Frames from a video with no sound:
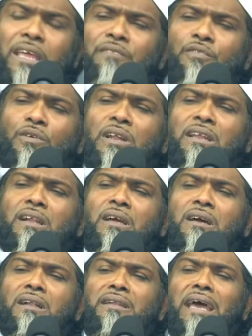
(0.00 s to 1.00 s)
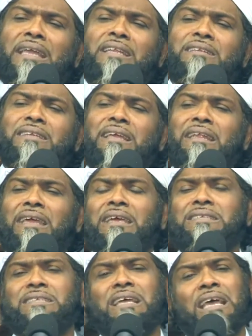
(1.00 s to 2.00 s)
If you're a little girl, 9 and 10
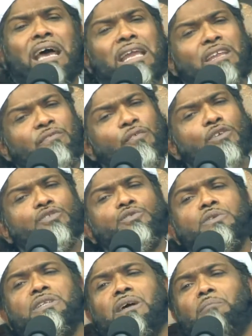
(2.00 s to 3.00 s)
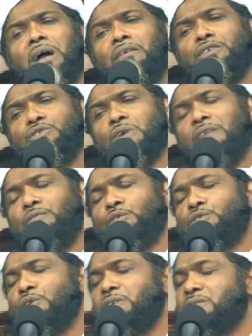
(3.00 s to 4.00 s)
years, and he forced you into a marriage, you have
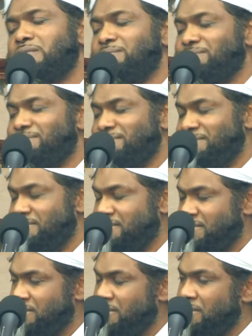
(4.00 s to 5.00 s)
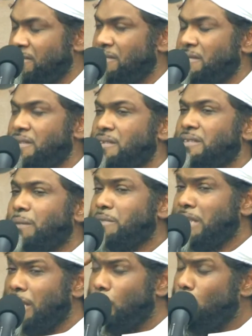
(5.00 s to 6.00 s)
no choice. So I'm
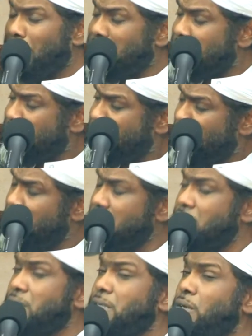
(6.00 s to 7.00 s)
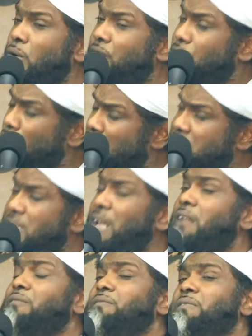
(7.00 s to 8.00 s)
telling you, my sisters, don't fool
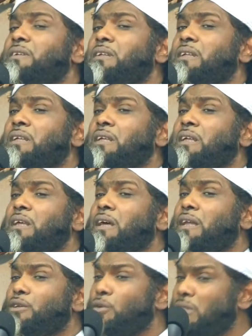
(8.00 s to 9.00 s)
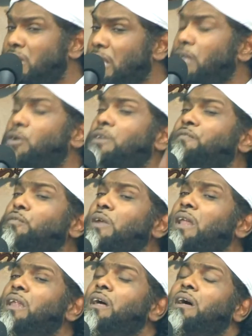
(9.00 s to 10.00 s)
yourself. And don't think you could fool
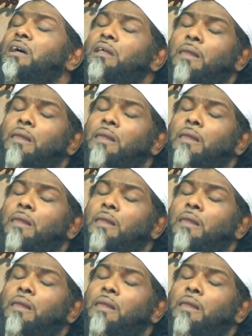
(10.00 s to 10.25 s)
Allah.